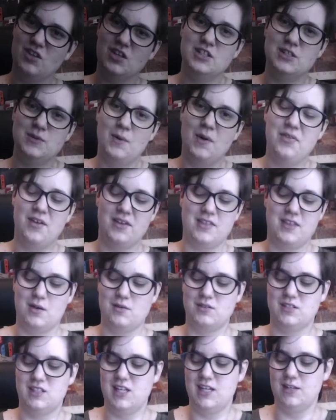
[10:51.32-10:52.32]
So I thought that
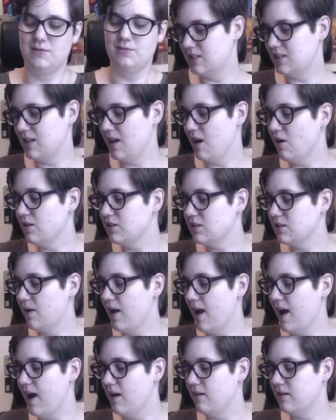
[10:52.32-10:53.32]
was neat. They also
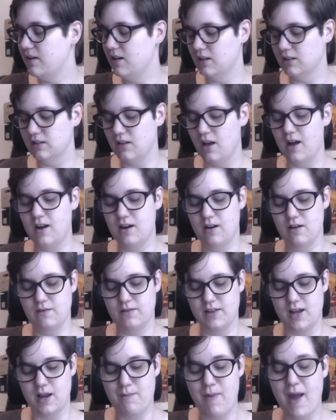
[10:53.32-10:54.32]
had a lot of
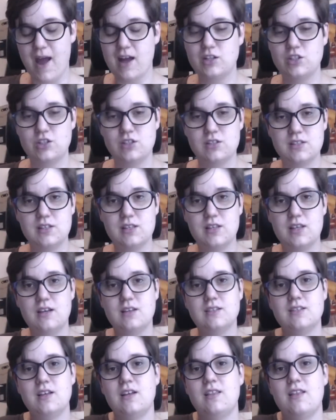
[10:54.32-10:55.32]
like patches and
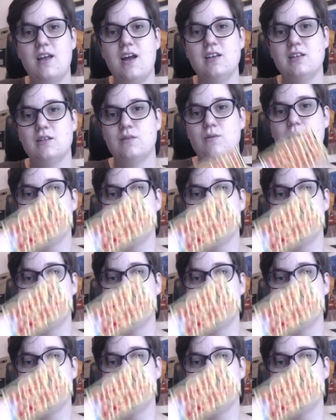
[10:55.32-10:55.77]
things like that. So I